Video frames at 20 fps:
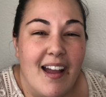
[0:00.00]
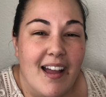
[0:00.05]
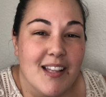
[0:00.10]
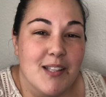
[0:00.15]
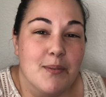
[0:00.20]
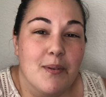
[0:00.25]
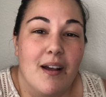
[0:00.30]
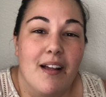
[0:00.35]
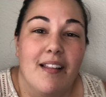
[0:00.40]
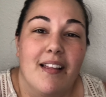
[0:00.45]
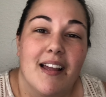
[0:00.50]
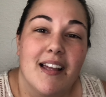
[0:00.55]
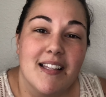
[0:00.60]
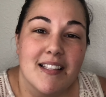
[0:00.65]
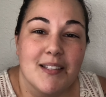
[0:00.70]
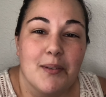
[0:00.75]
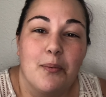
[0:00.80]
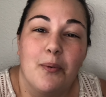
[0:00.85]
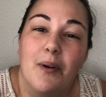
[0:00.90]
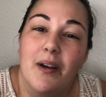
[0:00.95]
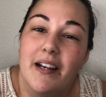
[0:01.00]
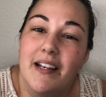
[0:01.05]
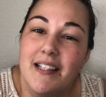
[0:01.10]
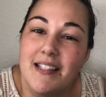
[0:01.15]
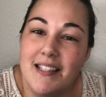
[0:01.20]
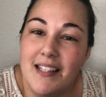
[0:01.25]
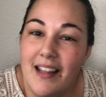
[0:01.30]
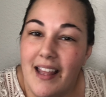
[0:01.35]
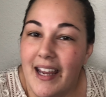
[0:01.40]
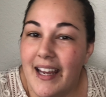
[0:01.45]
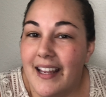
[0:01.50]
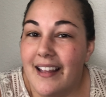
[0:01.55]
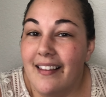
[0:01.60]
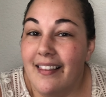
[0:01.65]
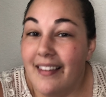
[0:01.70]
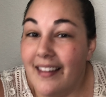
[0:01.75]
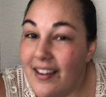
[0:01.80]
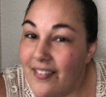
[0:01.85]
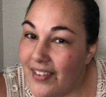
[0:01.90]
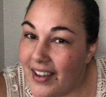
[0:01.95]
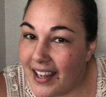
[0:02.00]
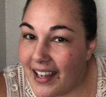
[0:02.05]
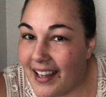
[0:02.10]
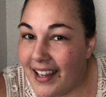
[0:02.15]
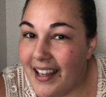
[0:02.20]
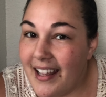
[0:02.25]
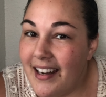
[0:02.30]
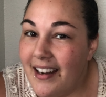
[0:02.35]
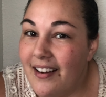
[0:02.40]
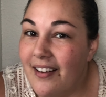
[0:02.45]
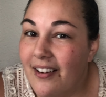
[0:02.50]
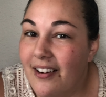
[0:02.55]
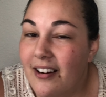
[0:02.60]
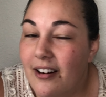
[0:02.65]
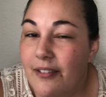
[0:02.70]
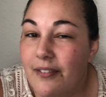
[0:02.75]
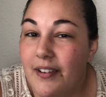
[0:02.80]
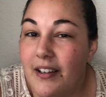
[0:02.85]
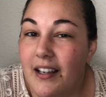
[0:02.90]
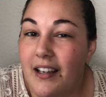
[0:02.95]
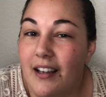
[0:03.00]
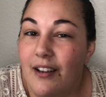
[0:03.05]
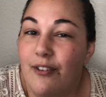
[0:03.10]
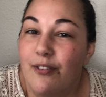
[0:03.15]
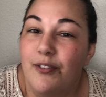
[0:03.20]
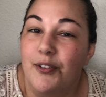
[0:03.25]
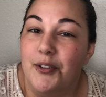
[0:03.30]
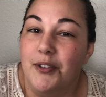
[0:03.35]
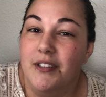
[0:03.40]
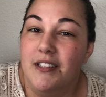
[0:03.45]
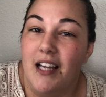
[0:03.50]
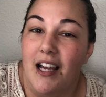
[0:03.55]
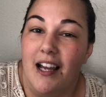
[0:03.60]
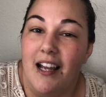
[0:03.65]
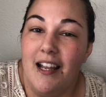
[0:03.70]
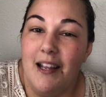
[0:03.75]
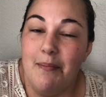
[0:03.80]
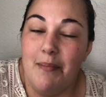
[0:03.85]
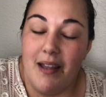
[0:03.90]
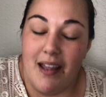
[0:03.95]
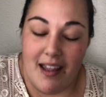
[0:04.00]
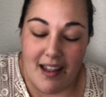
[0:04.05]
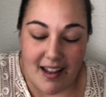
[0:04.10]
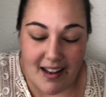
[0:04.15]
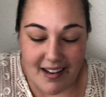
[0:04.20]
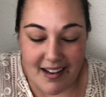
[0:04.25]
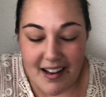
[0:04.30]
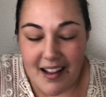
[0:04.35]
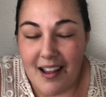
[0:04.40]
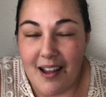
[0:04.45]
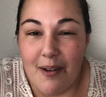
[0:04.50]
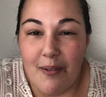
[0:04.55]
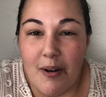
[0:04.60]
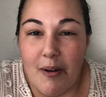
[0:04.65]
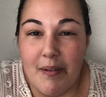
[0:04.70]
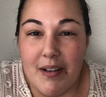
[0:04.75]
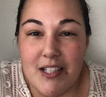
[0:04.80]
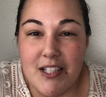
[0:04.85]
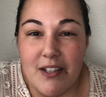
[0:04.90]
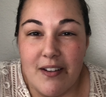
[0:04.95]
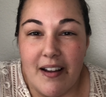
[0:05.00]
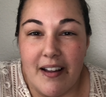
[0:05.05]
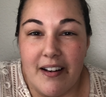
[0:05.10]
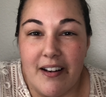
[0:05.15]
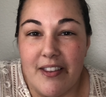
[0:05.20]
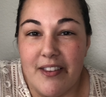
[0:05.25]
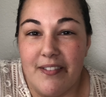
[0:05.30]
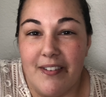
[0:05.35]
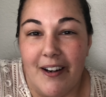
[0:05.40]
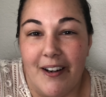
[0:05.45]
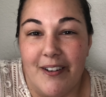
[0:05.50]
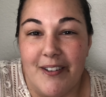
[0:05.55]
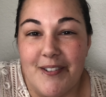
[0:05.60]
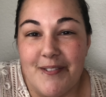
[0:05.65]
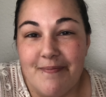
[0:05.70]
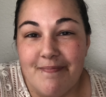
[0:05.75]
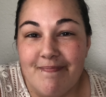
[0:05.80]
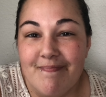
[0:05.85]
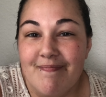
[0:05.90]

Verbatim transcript: as well as what it's like living in an RV full time and what we do out on the road.